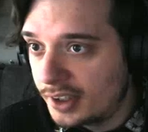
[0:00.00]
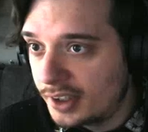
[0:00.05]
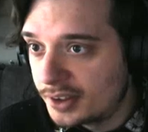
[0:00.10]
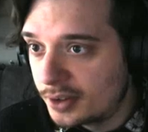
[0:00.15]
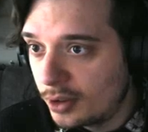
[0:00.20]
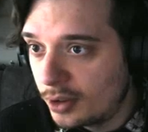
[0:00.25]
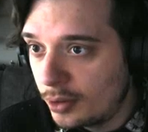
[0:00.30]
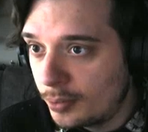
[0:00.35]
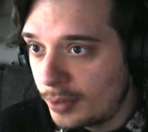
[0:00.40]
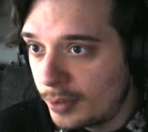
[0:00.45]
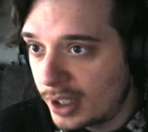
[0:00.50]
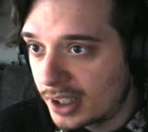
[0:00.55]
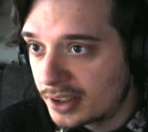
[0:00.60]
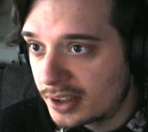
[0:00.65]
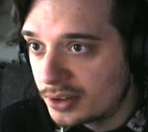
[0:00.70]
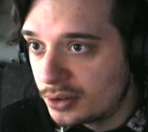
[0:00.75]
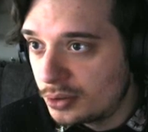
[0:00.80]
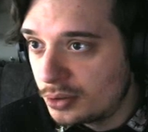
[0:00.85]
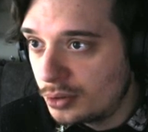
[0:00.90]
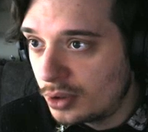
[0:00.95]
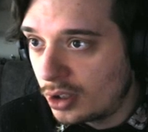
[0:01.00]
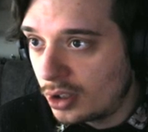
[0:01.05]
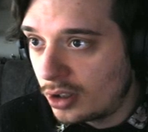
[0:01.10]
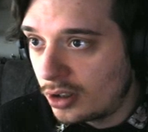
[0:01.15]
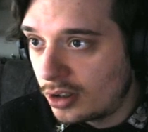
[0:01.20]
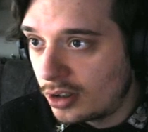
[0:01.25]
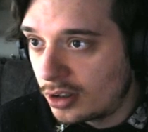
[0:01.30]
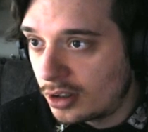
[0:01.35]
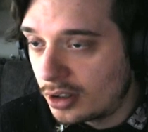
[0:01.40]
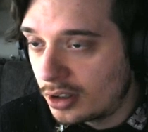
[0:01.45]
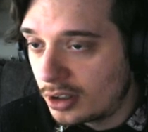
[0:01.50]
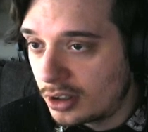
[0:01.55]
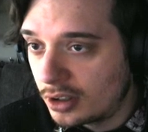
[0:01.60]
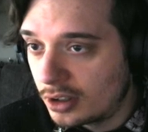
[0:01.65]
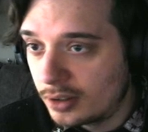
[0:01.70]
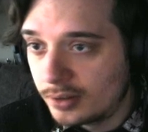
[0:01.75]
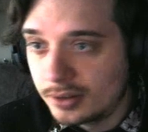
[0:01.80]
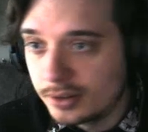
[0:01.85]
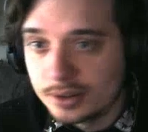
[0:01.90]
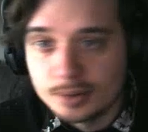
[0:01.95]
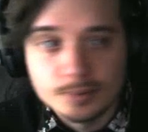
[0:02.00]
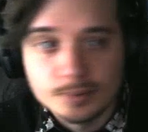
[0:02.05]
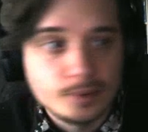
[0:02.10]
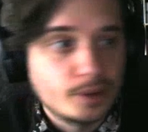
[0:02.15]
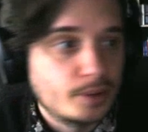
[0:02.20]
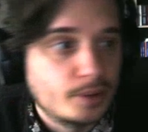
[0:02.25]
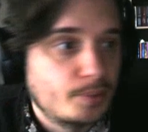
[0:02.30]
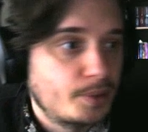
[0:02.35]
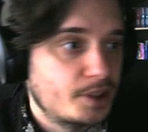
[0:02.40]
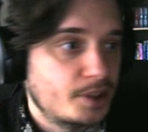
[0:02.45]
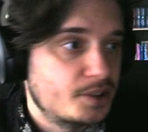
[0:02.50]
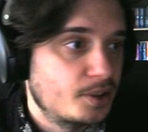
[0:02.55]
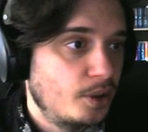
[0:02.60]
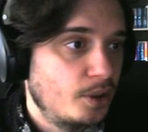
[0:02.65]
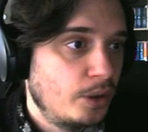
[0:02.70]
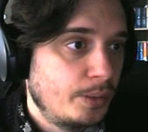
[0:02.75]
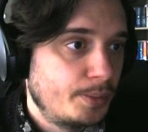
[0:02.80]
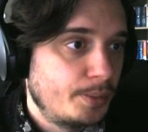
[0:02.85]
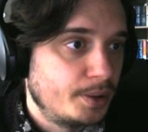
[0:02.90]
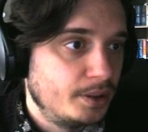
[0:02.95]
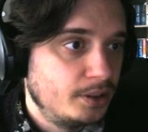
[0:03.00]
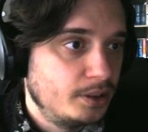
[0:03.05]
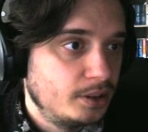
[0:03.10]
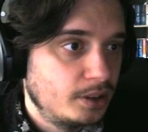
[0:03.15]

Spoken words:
go back to our, I'm going to press open.